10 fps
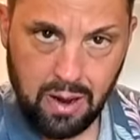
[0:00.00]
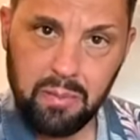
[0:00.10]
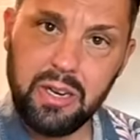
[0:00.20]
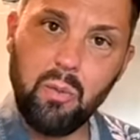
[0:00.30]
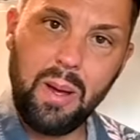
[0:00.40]

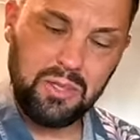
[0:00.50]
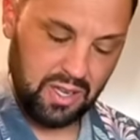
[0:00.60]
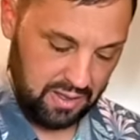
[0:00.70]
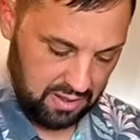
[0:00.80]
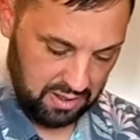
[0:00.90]
Company
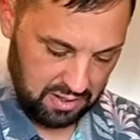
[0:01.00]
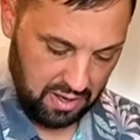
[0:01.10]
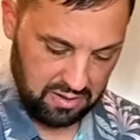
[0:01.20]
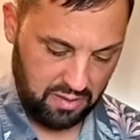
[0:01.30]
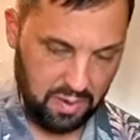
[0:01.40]
website does
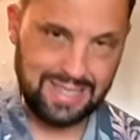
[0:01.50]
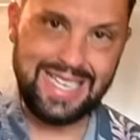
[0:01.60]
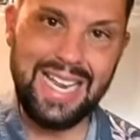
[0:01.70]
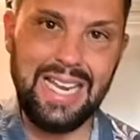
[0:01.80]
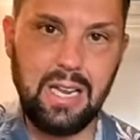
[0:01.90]
sell different
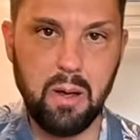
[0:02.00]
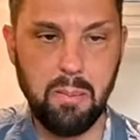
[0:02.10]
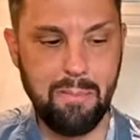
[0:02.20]
teak